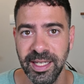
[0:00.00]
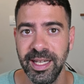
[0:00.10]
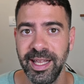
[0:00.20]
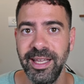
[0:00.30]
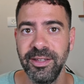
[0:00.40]

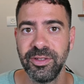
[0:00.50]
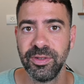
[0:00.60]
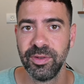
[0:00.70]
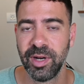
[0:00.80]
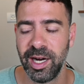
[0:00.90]

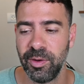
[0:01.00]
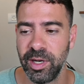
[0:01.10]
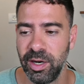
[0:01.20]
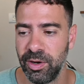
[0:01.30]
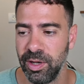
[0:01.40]
into
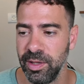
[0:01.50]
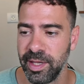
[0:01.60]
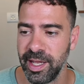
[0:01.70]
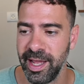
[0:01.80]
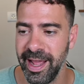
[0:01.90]
our own
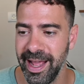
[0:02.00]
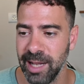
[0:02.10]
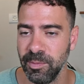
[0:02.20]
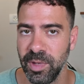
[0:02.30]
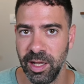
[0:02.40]

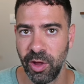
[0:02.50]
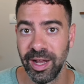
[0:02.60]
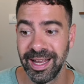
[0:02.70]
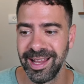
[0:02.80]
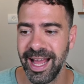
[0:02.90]
Helm local
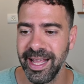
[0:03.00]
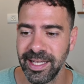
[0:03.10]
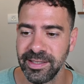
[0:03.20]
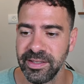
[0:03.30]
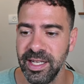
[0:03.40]

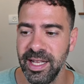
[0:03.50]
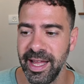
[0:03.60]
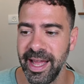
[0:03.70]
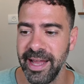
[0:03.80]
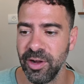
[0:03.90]
client,
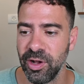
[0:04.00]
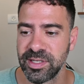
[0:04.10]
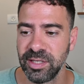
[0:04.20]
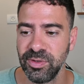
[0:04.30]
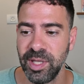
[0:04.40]
and
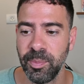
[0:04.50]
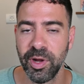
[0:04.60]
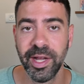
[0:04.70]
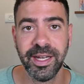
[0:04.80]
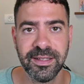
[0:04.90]
also to deploy
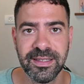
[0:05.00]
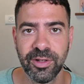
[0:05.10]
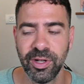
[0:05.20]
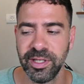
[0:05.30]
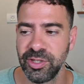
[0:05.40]
and
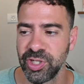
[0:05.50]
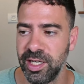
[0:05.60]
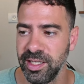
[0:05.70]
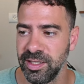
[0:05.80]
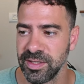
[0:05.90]
install the
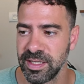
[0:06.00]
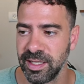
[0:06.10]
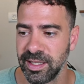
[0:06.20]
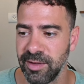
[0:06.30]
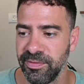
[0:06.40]
chart using
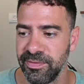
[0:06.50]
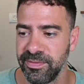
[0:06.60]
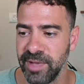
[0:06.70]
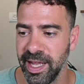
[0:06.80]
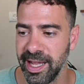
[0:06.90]
the
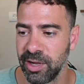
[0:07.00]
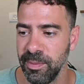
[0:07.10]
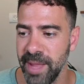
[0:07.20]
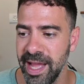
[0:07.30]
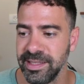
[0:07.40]

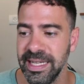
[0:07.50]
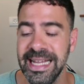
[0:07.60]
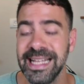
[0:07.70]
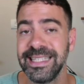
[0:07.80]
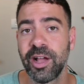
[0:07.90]
command.
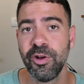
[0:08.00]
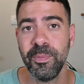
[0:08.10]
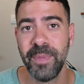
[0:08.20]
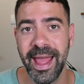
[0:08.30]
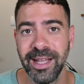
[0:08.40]
The
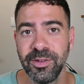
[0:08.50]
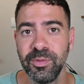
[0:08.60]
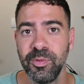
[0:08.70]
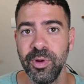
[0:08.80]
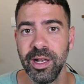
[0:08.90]
command
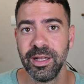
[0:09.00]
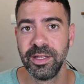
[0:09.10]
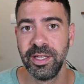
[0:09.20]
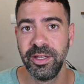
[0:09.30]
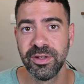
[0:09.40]
will
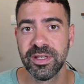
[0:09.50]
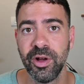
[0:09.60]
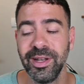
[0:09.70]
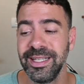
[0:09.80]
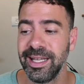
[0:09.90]
use
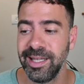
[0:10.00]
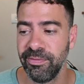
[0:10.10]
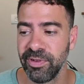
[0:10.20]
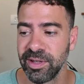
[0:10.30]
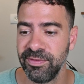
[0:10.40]
only the
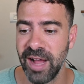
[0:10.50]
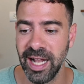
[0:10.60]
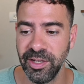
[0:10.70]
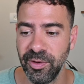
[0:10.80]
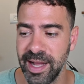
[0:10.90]
default
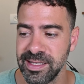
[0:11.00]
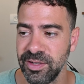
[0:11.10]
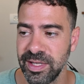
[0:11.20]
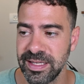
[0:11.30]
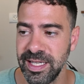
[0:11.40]
value, as you
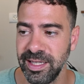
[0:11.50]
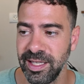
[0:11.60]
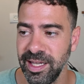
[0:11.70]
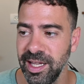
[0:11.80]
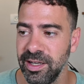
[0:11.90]
can see it in
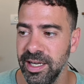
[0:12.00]
here.